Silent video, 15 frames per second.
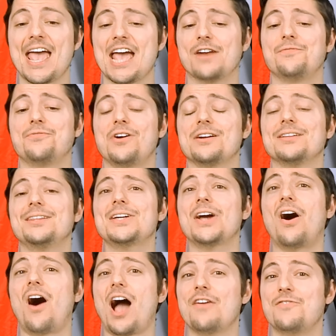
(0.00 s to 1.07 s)
And finally,
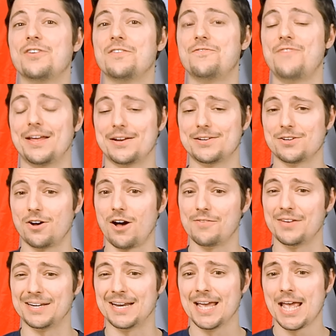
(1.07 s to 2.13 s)
Ivan Fedotov.
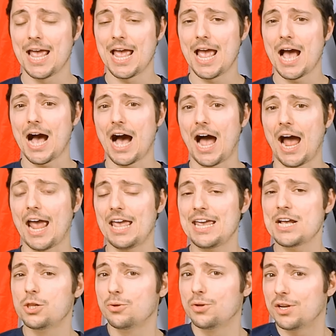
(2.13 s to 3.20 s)
And I
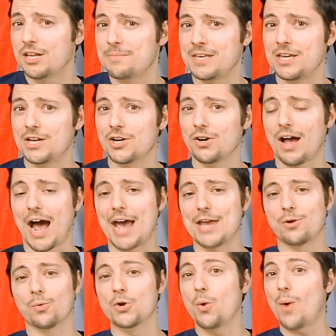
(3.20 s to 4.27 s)
included him here. I
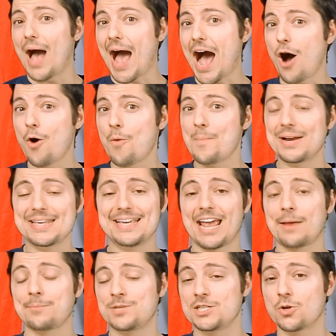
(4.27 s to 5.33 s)
don't know how many
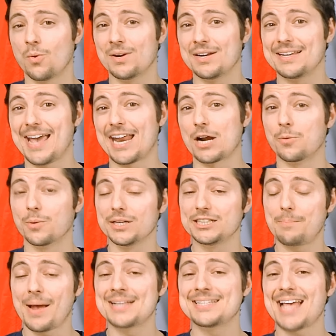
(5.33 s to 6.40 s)
games he's going to get. It really
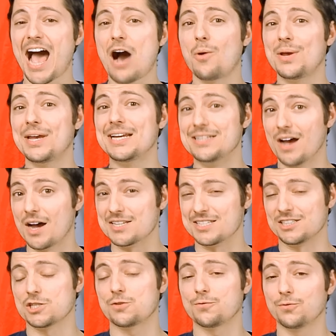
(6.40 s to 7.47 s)
depends how he does. In
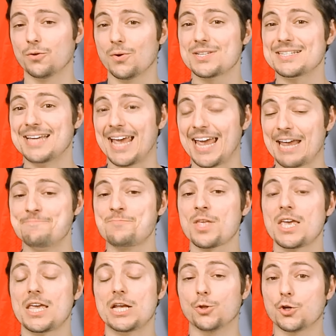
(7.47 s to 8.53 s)
this first game,
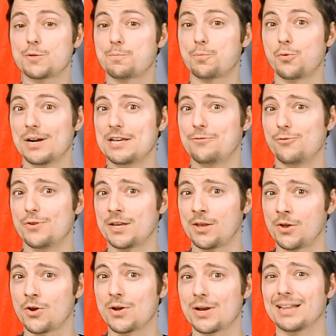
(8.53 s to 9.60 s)
he looked pretty freaking
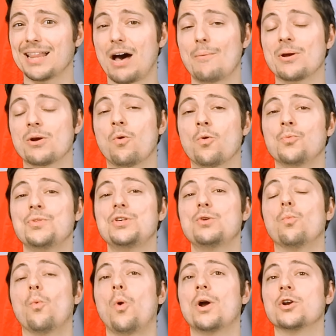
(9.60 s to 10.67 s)
good, allowing only
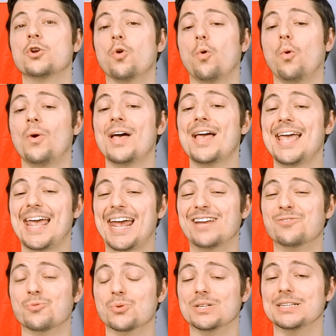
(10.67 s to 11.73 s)
one goal
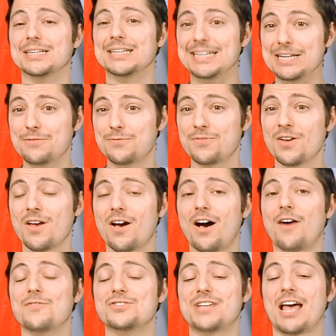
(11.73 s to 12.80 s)
in relief
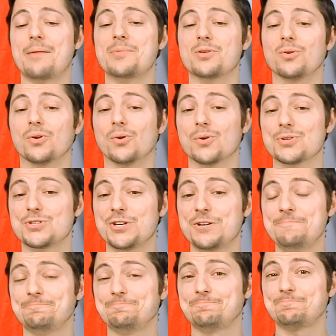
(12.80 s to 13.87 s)
of Samuel Ersson.